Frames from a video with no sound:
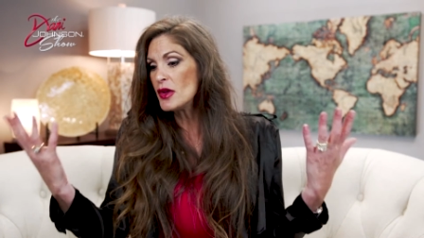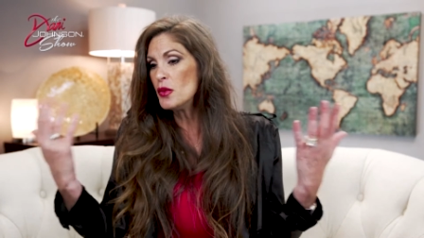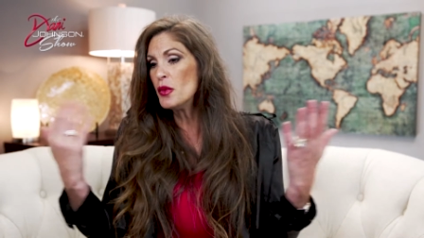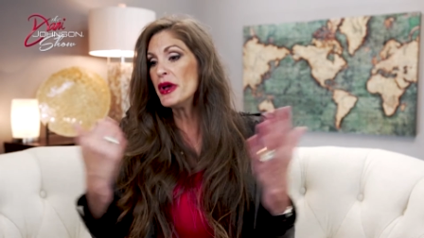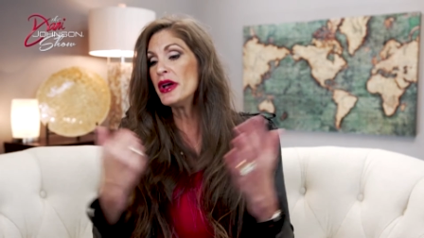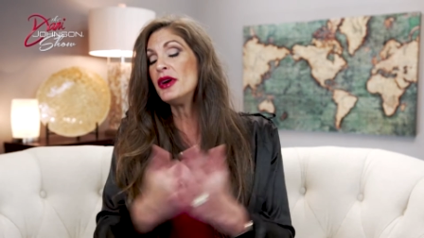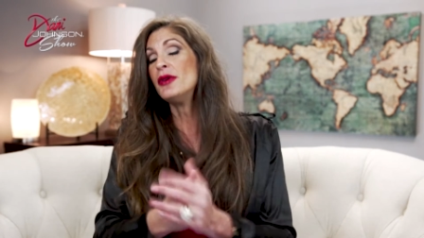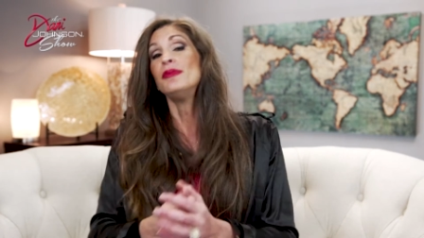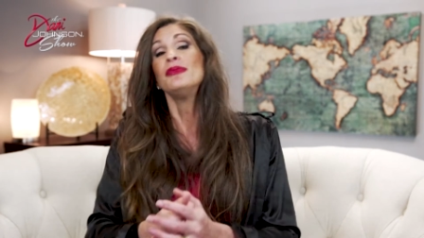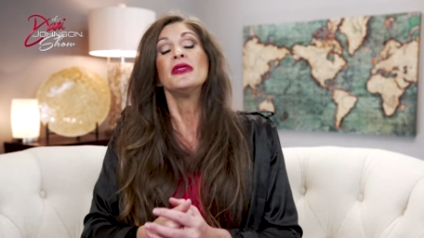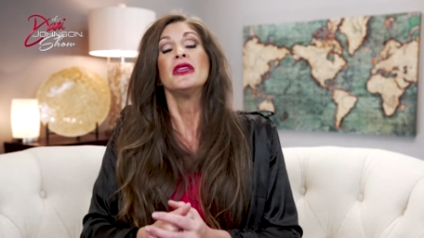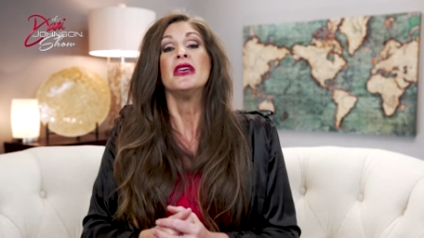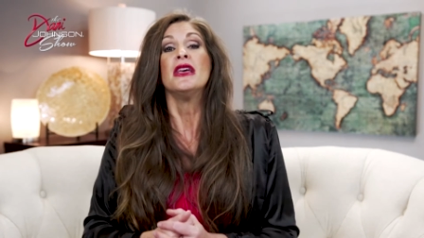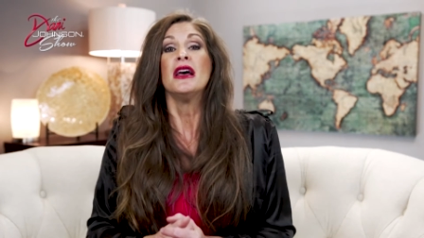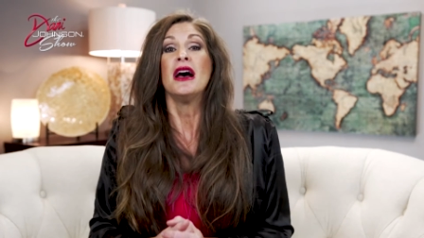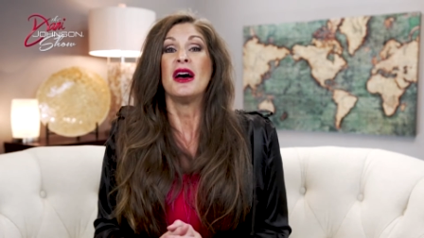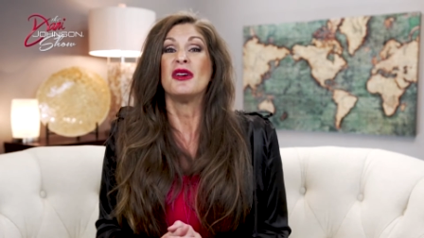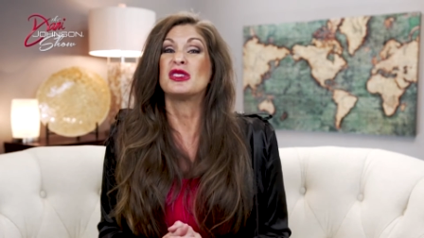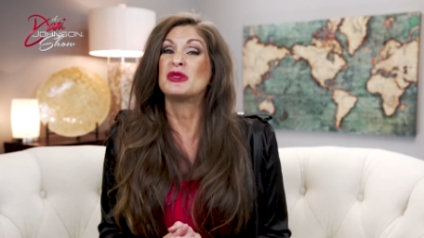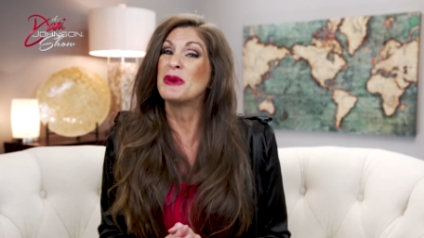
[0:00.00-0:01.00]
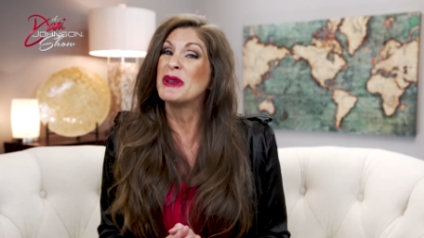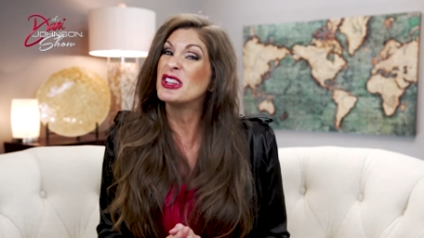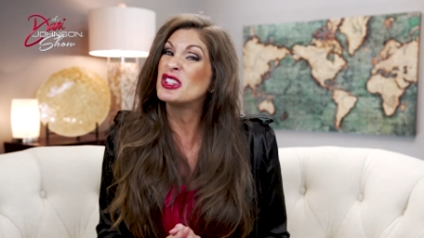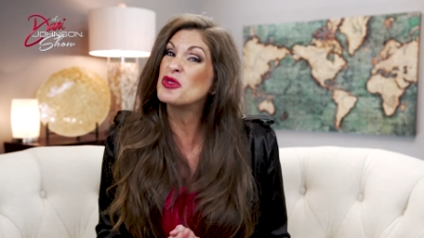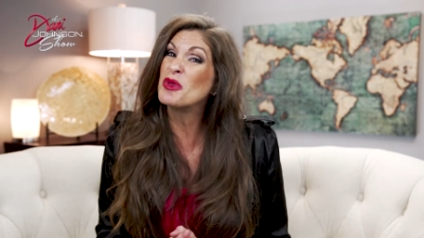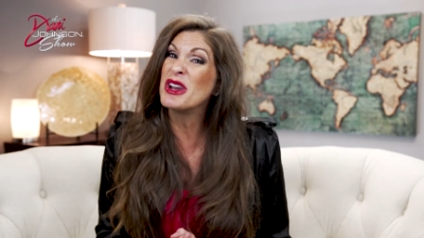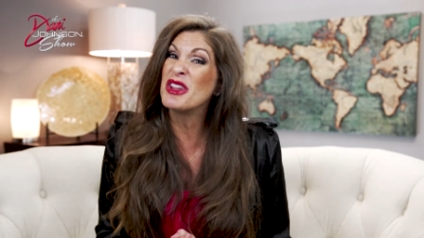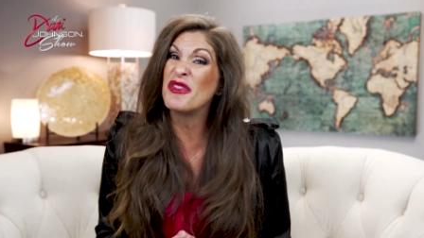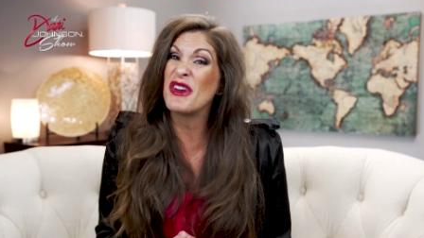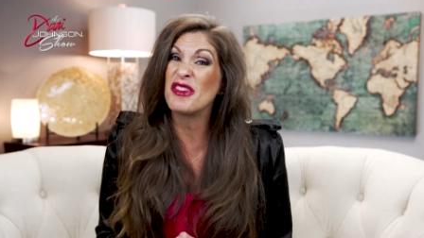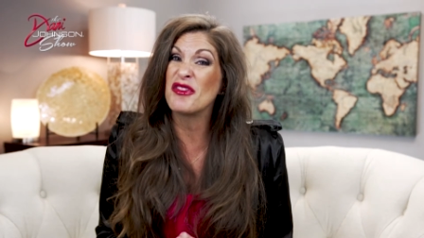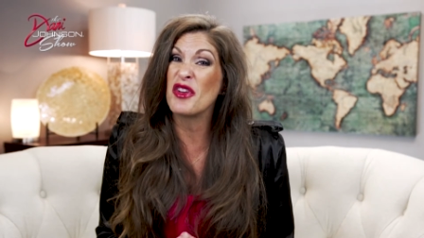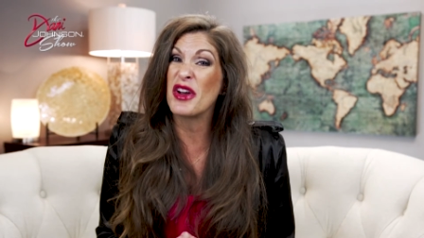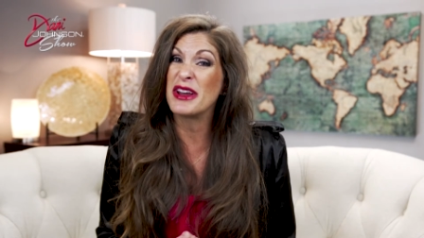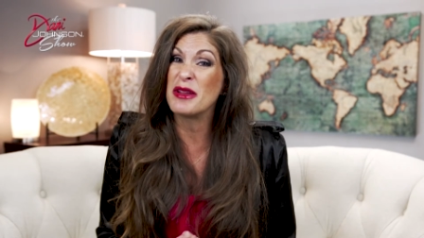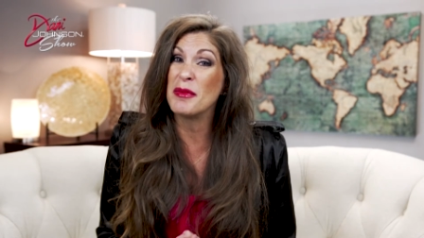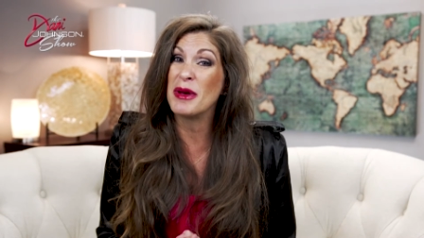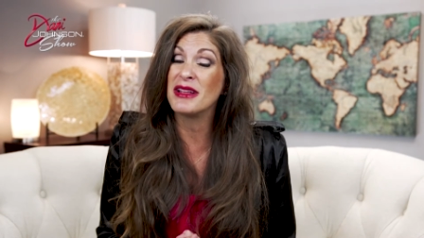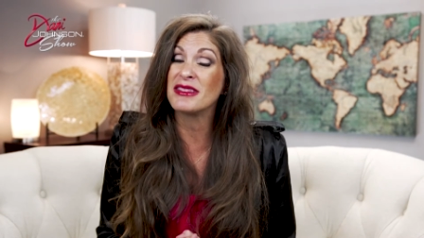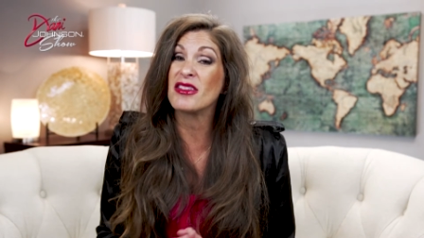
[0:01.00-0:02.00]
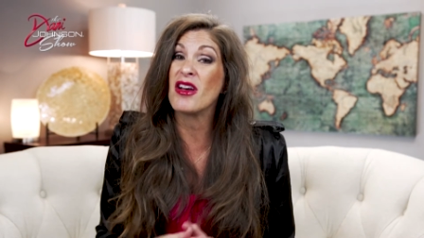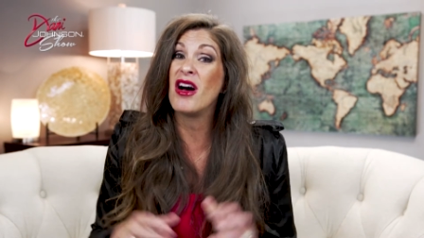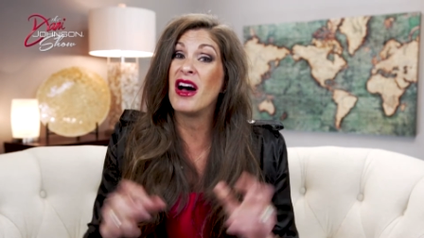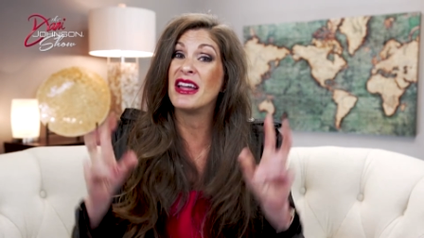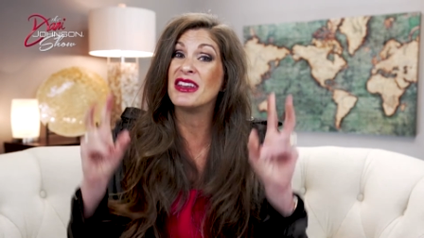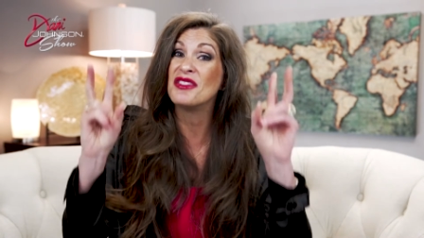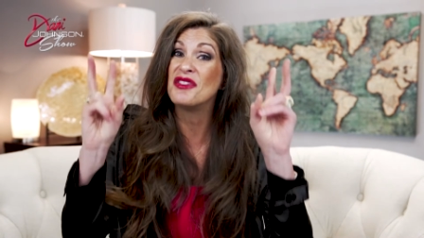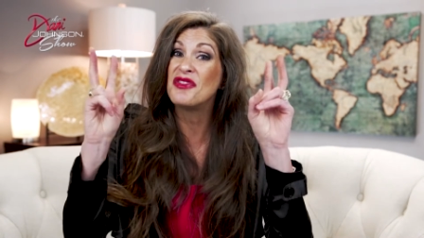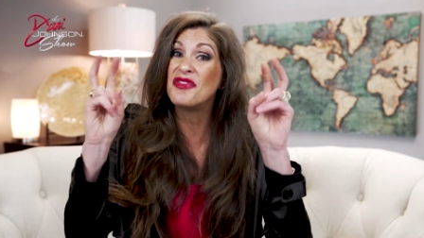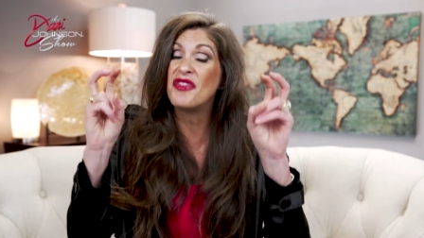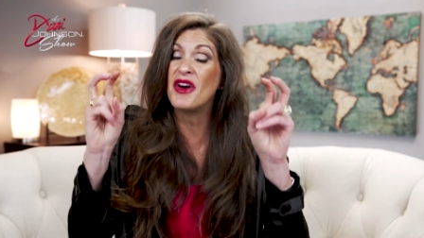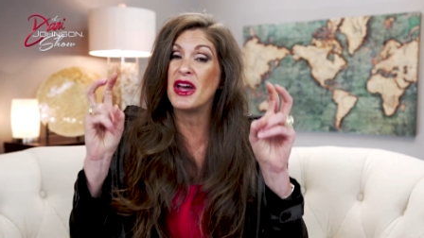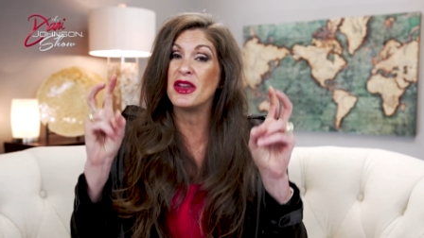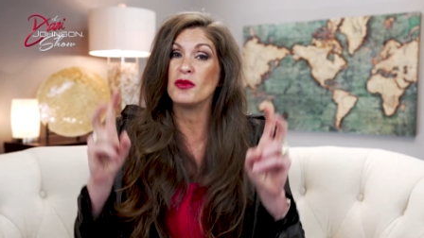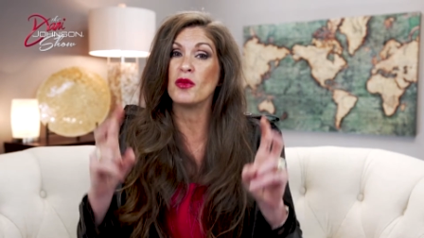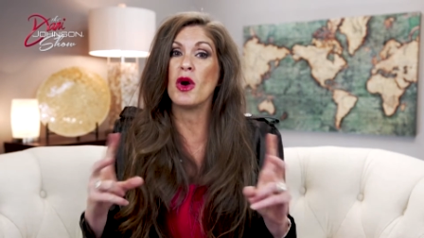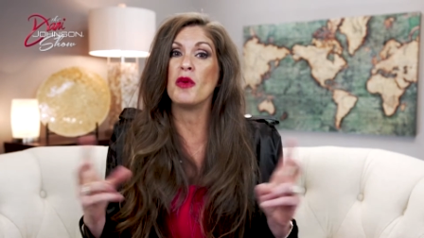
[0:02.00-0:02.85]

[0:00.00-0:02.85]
Well, I was spending 25 grand a month on fun.